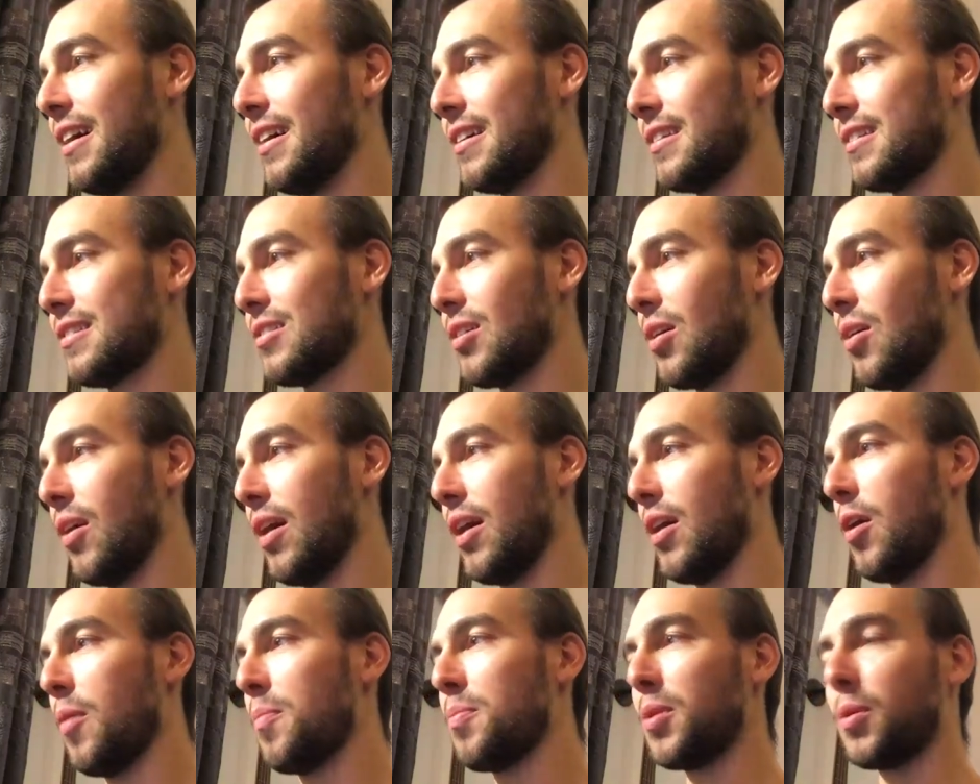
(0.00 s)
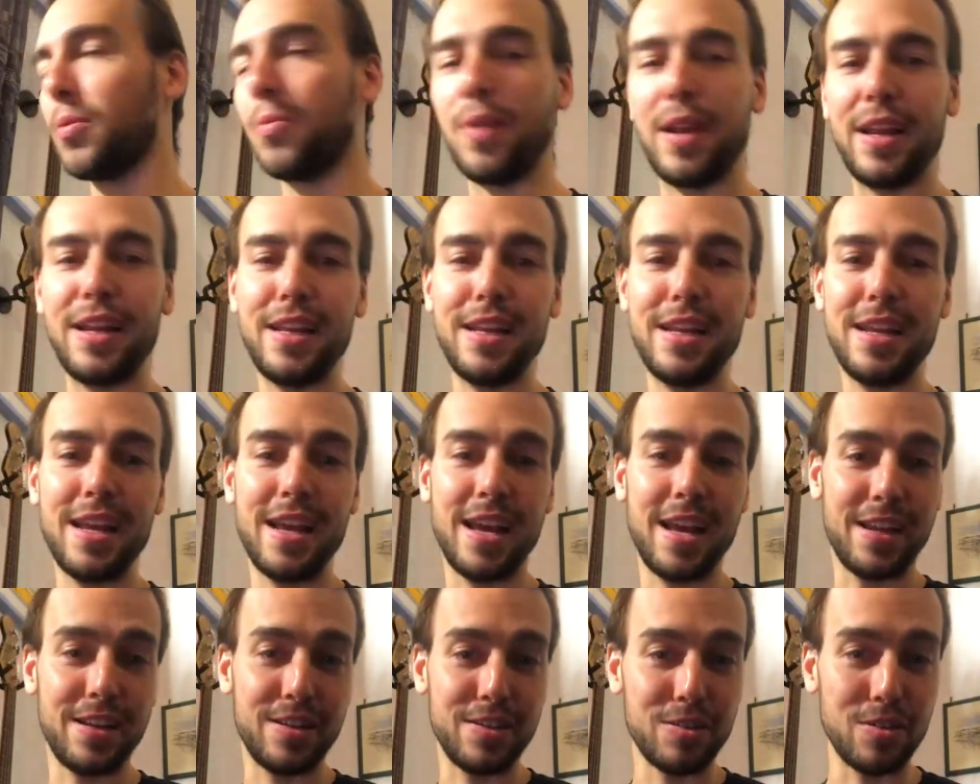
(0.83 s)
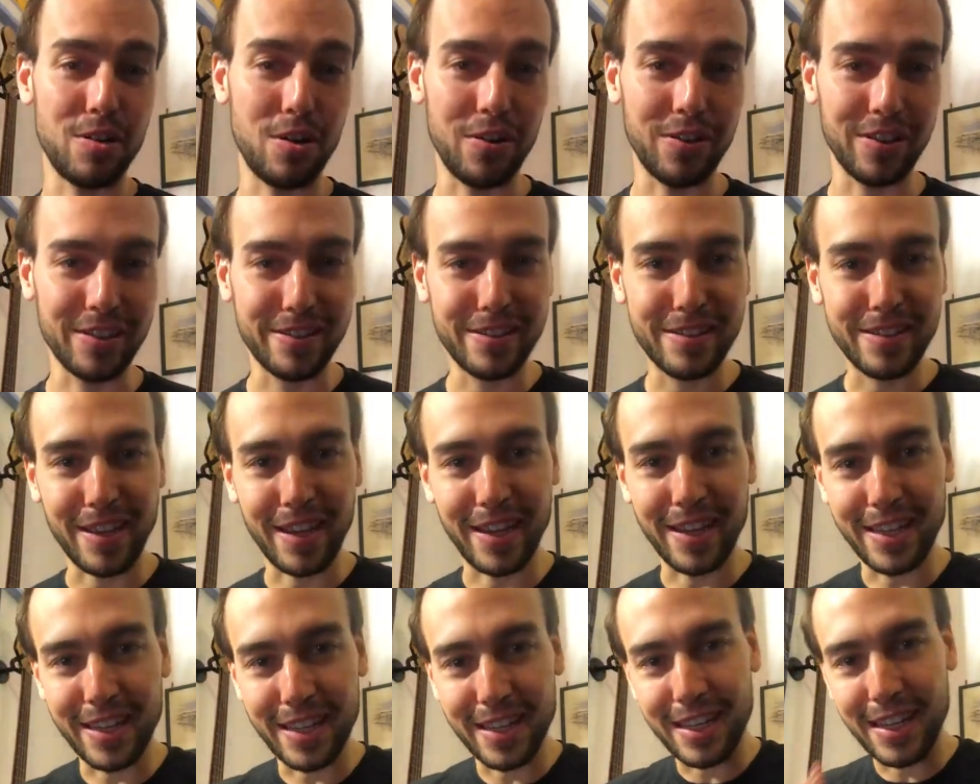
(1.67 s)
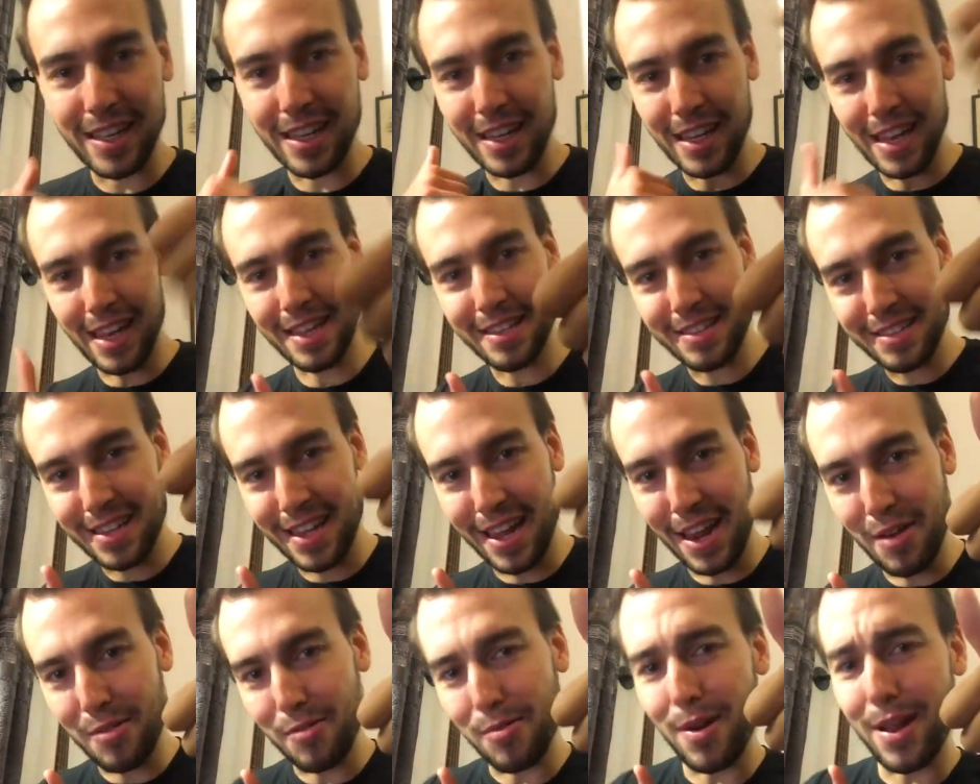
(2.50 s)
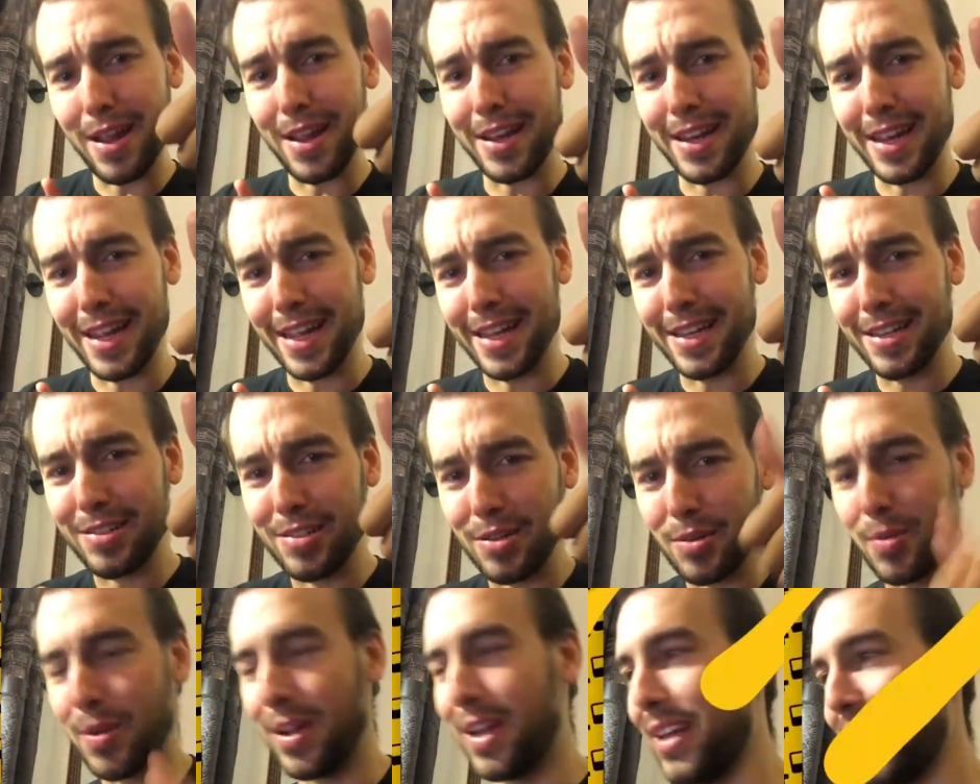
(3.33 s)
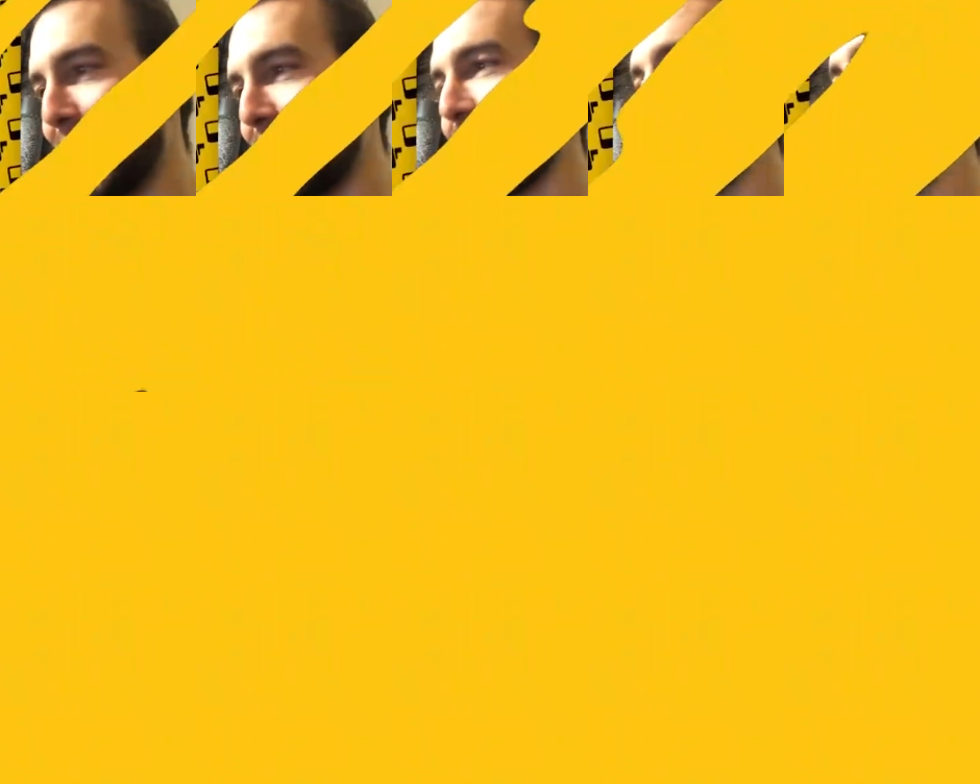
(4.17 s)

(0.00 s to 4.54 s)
So I hope you're ready and you're all excited. Let's get right into it.